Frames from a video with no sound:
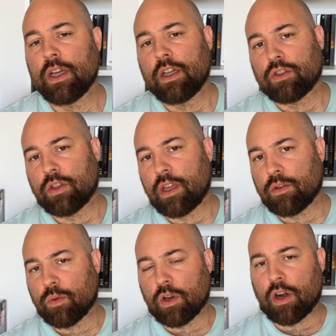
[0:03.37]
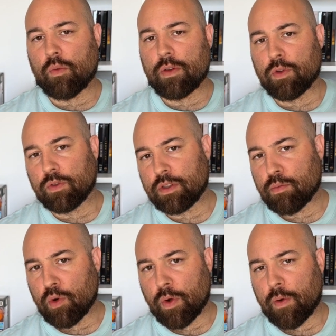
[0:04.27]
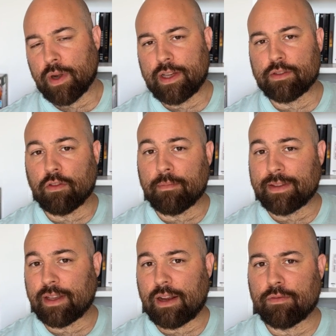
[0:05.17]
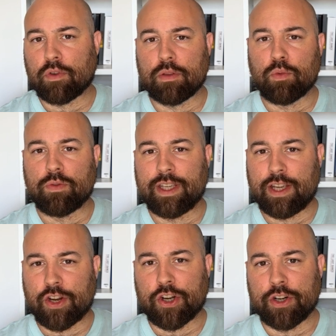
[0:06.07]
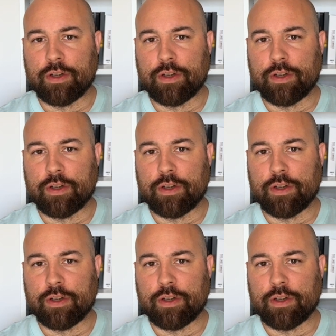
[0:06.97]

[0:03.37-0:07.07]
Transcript: Today we're gonna review this Blu-ray release of Manta Lab for the movie Her.